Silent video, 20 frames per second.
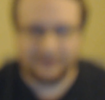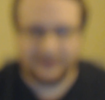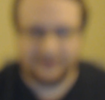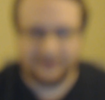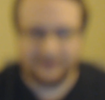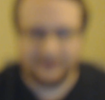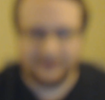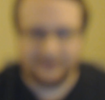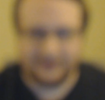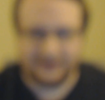to
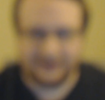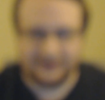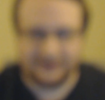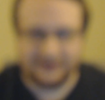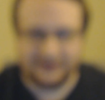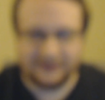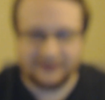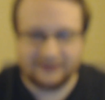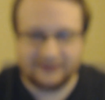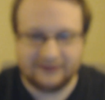whatever you want,
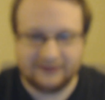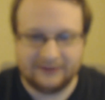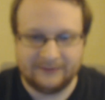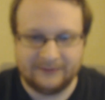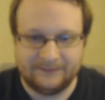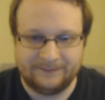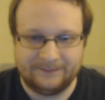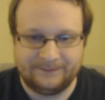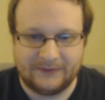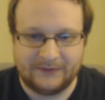like
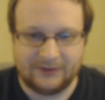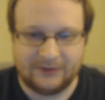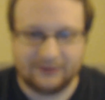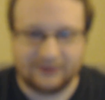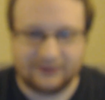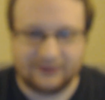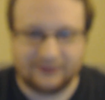this. So